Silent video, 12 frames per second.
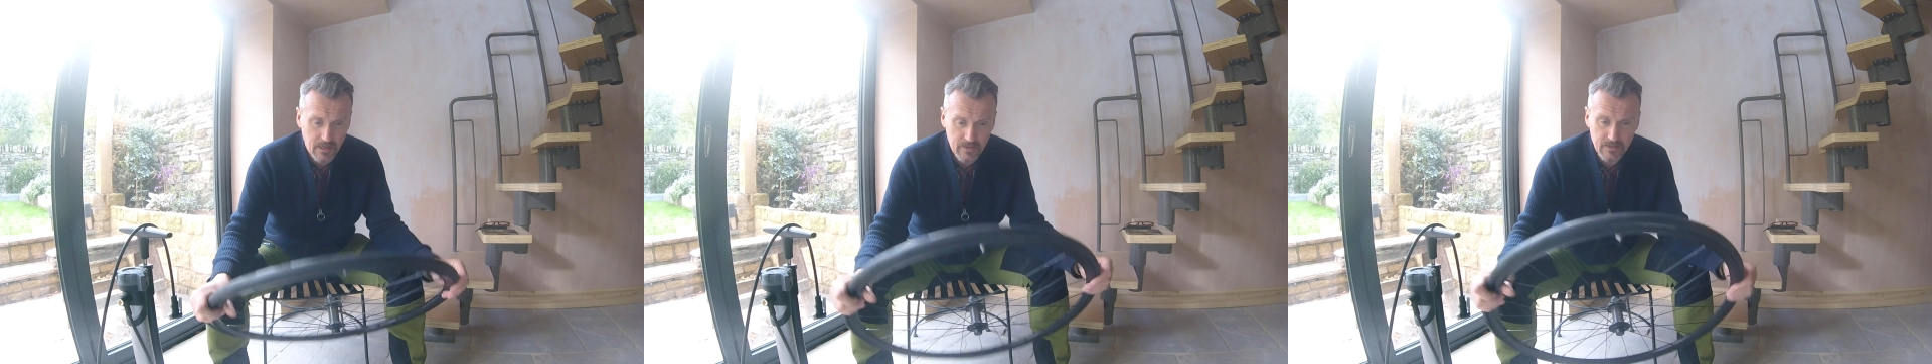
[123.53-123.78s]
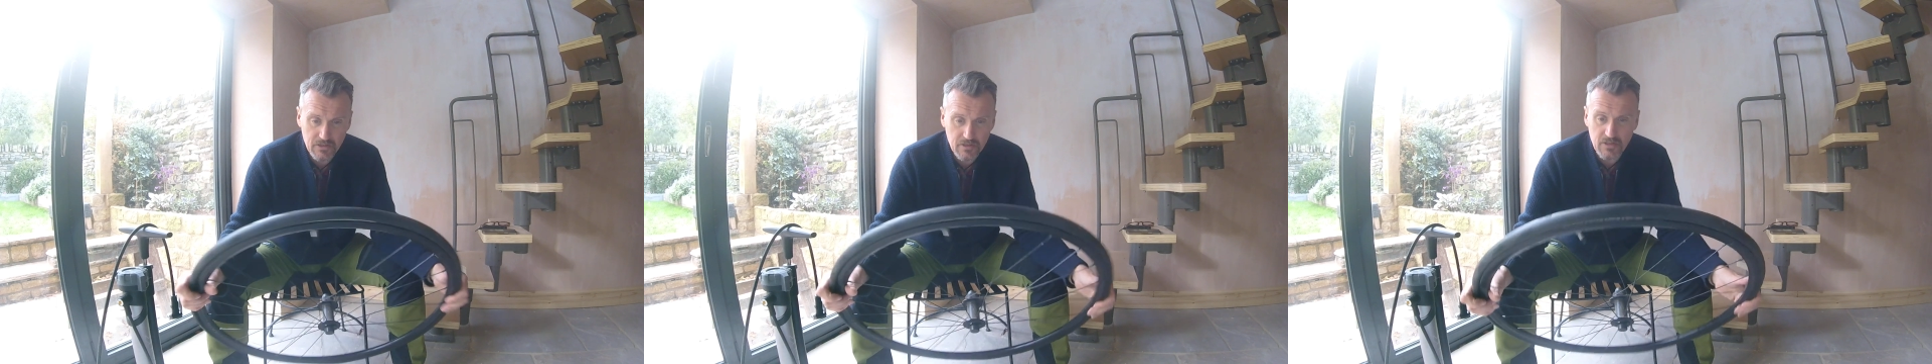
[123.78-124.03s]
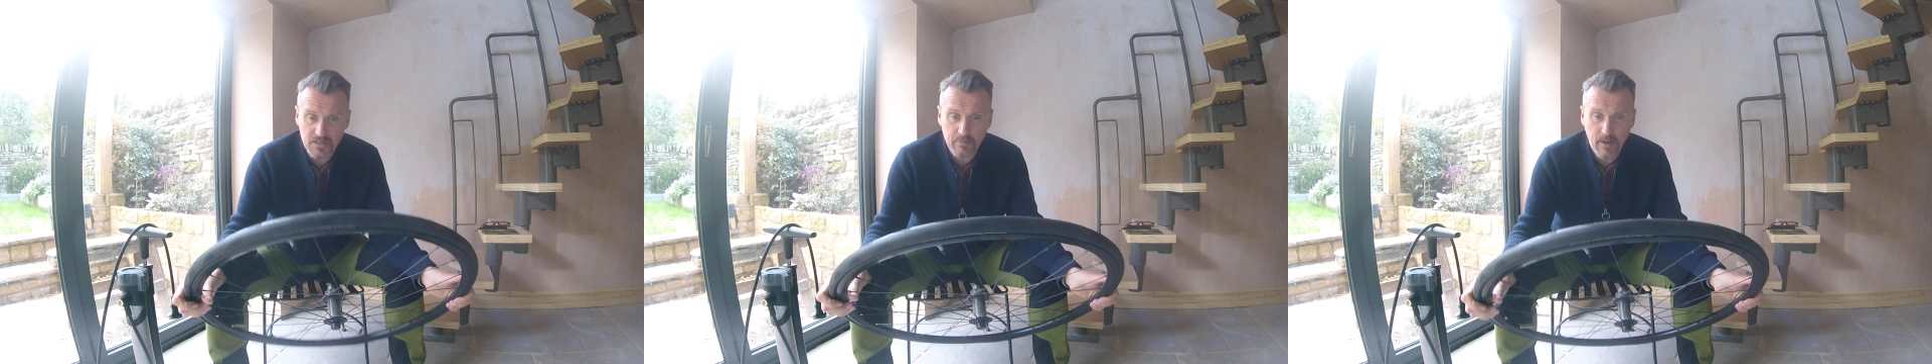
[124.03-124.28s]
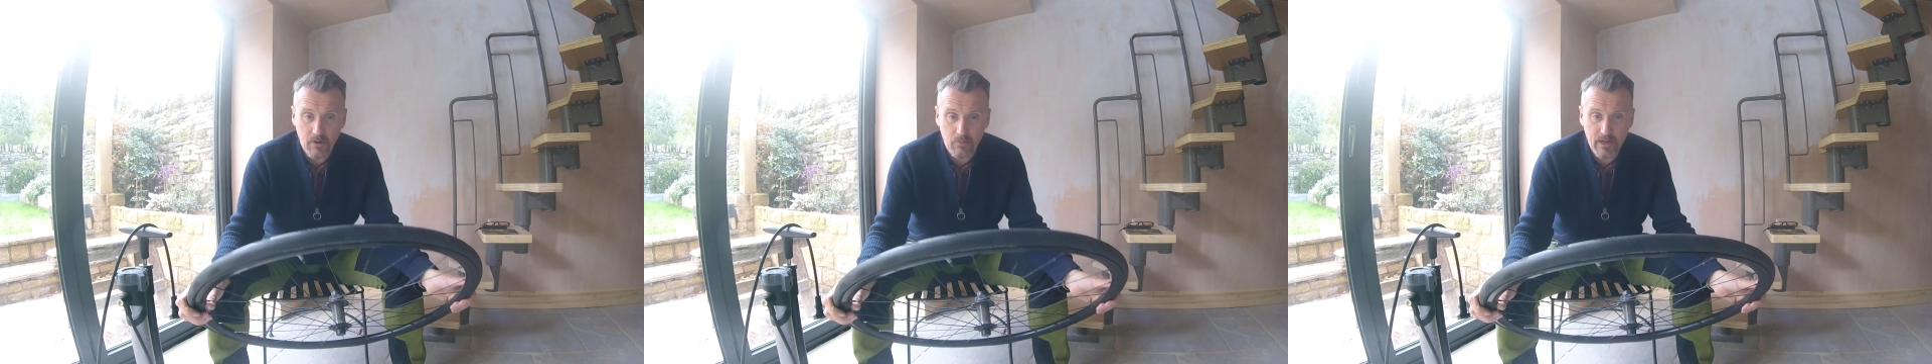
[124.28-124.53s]
This is just a
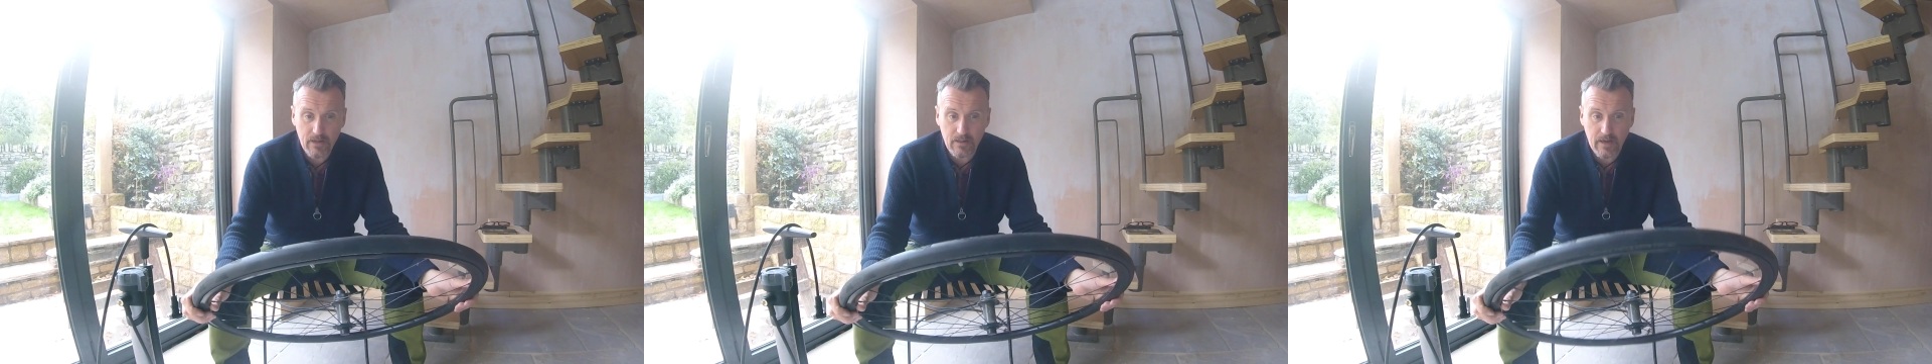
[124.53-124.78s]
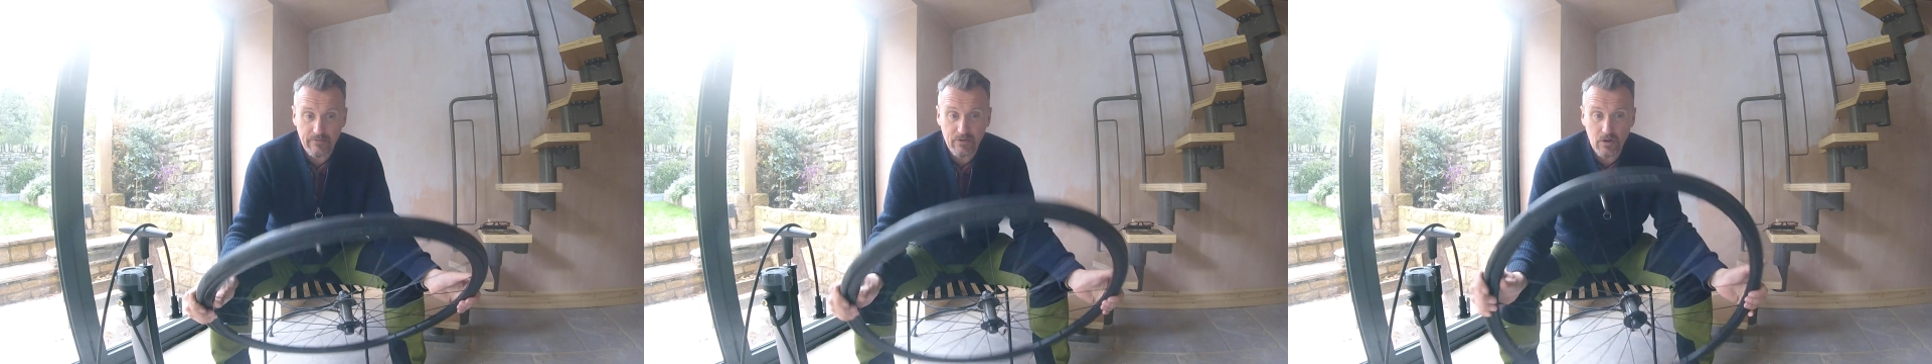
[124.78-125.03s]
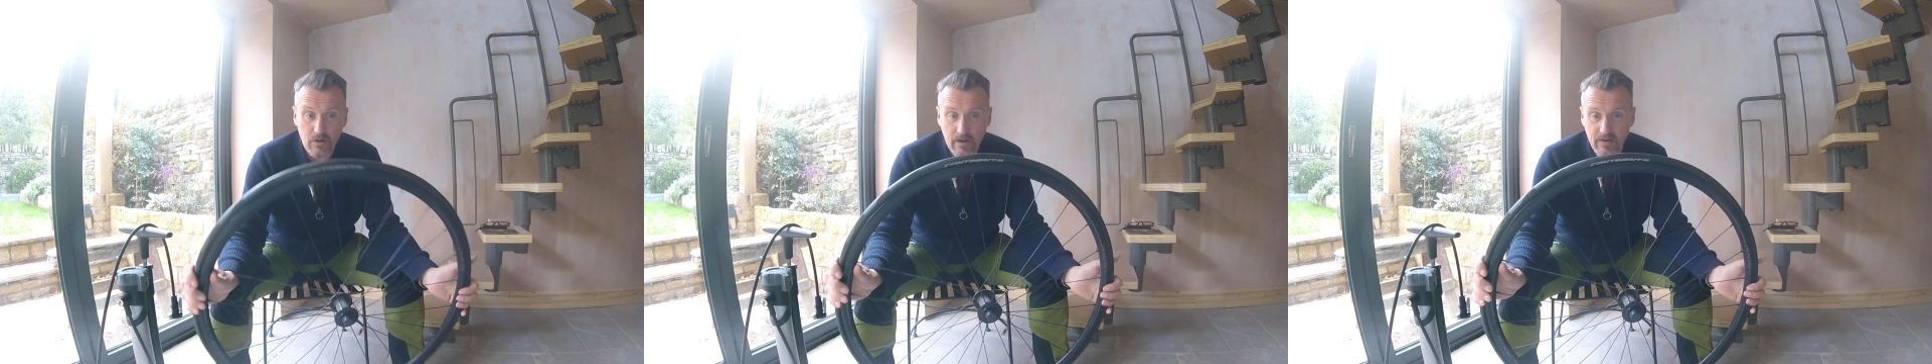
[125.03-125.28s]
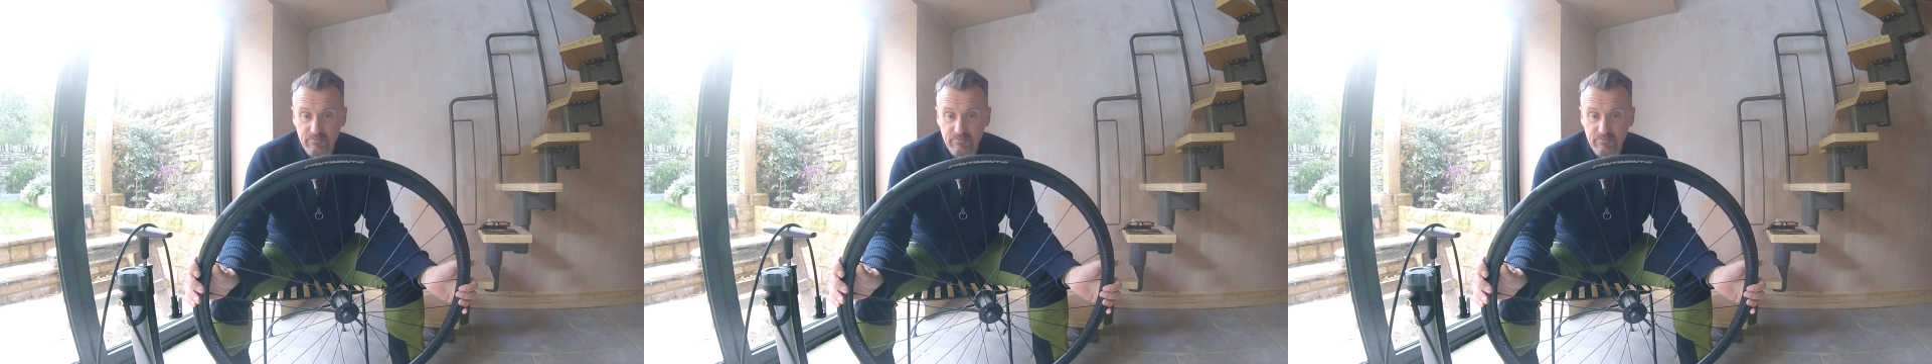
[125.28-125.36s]
spare wheel I've got.